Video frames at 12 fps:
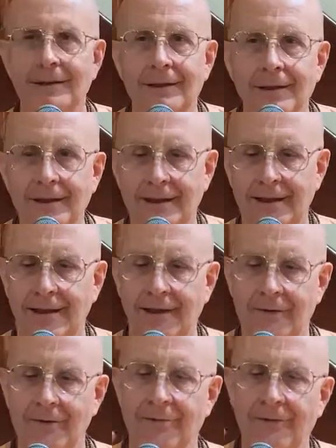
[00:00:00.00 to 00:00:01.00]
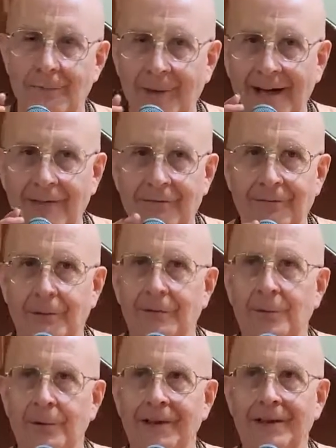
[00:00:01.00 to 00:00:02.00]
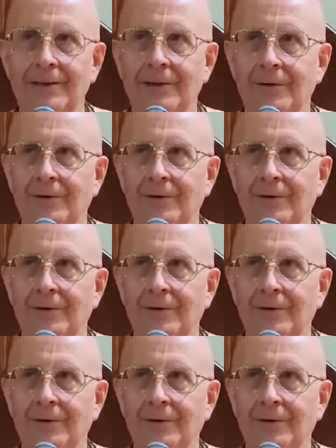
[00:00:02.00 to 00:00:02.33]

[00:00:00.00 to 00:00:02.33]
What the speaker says: Yeah, the microphone's pretty close,